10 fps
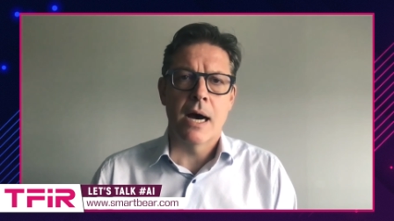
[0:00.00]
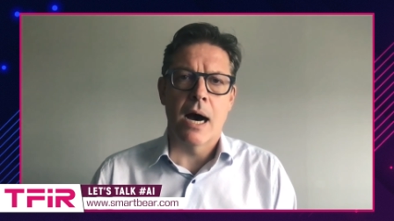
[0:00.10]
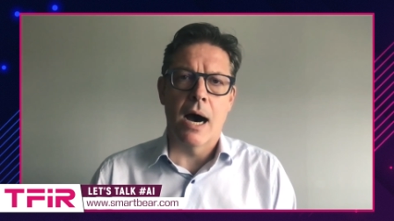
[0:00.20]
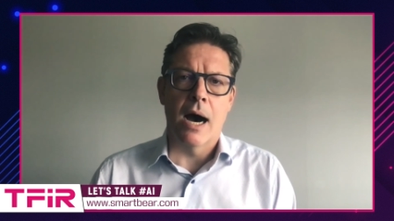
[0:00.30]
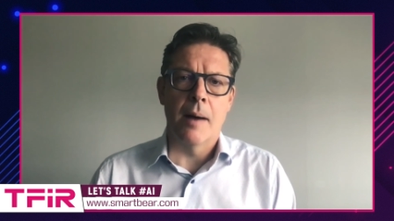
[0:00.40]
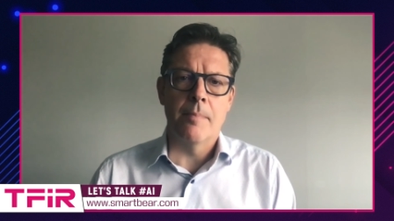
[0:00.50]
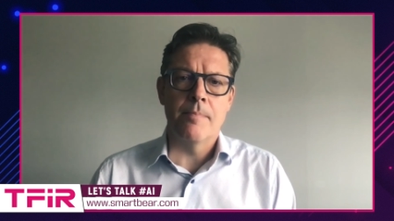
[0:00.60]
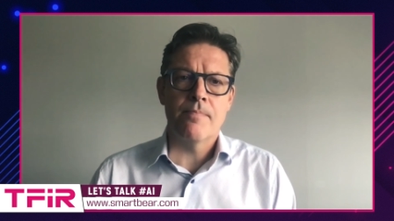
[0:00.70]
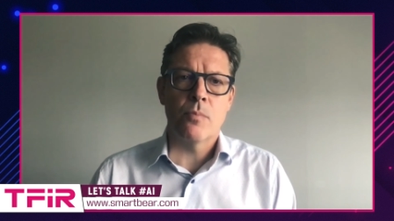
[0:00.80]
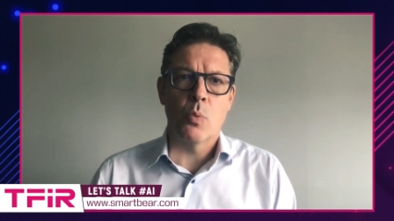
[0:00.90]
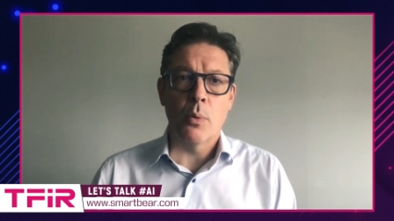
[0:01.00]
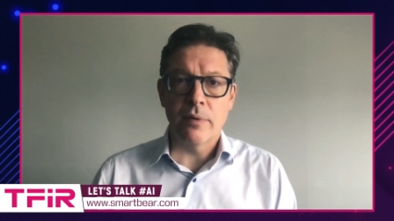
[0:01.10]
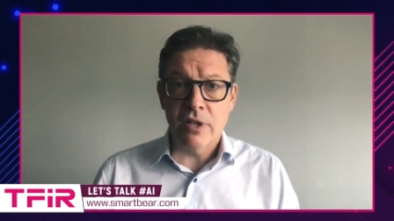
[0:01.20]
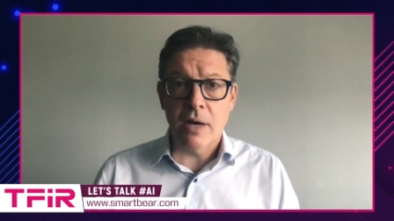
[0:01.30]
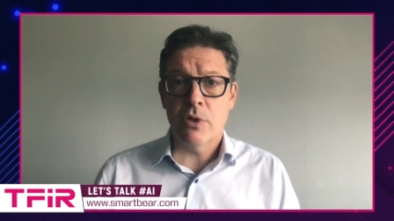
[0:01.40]
Um, what
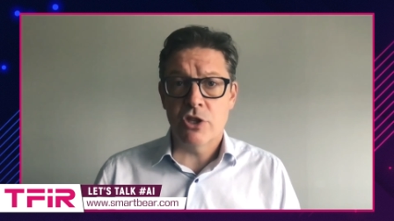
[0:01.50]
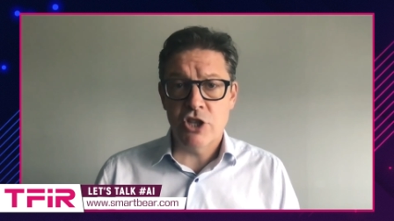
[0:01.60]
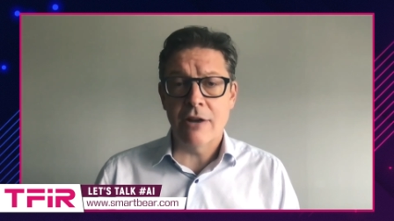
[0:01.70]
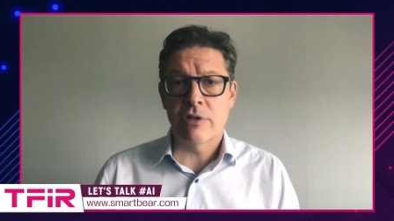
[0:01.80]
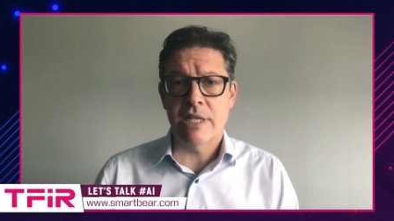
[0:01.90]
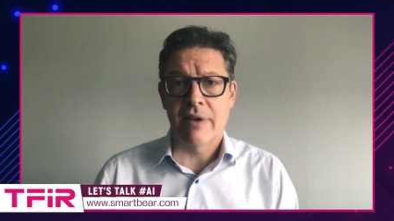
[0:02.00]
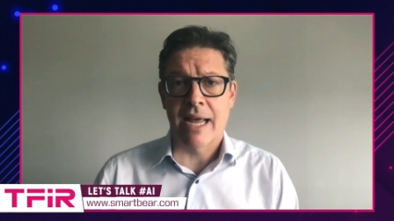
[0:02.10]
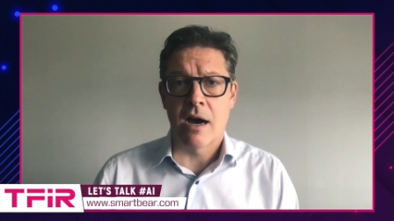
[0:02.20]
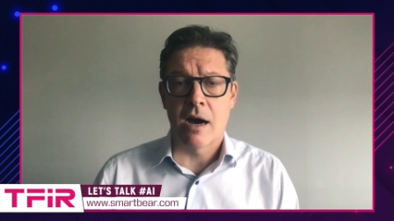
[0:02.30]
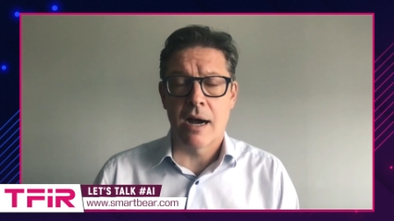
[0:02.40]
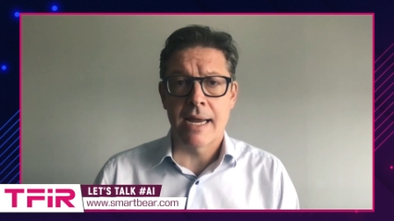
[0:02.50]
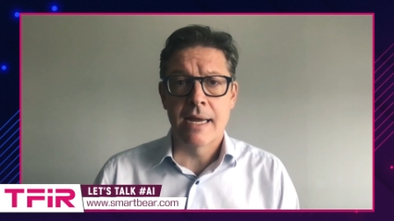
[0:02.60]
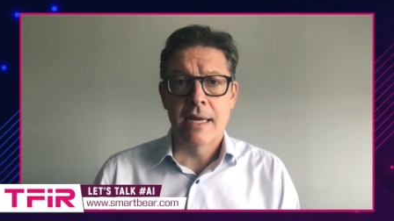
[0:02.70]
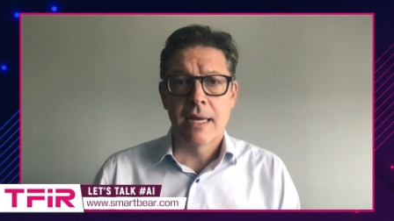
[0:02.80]
we've done with generative AI